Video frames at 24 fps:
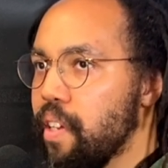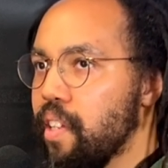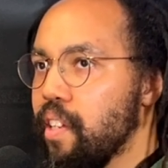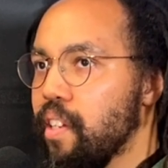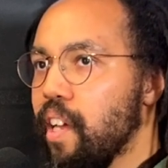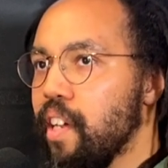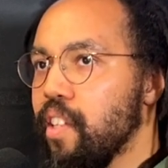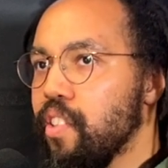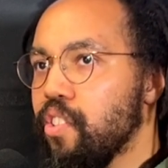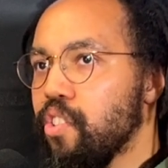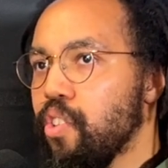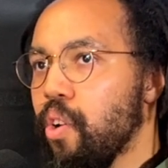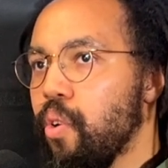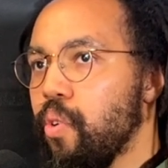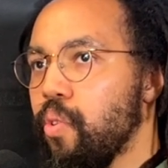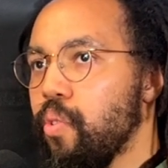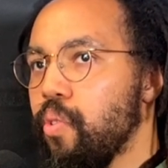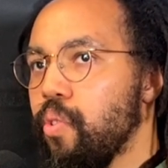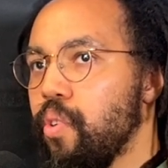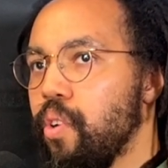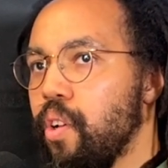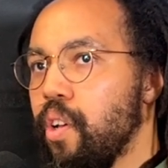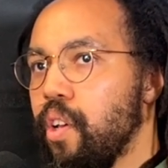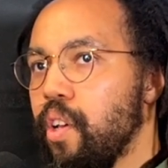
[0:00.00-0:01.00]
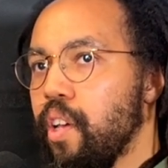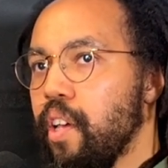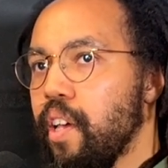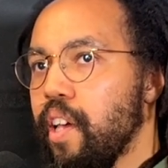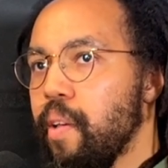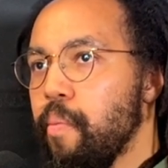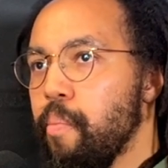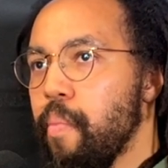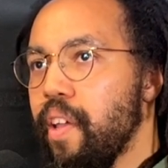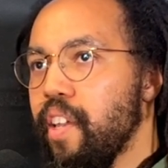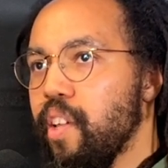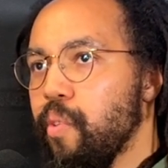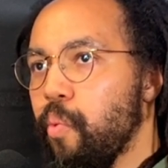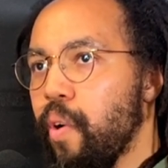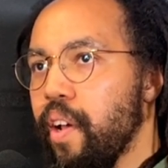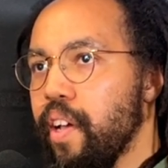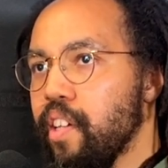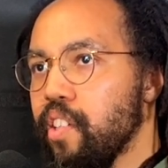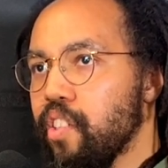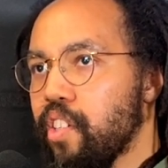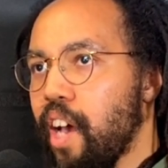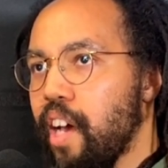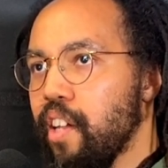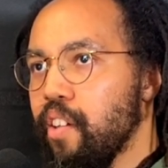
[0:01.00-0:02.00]
I mean? And so in many
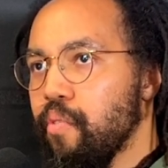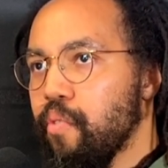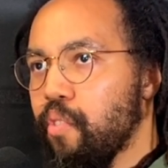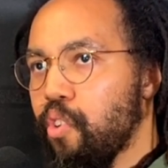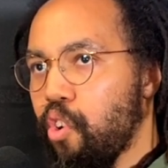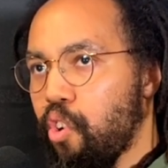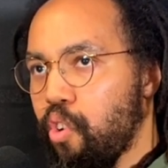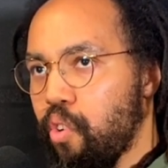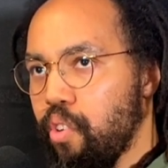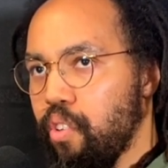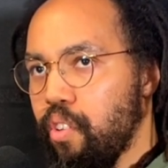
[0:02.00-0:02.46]
ways, kind of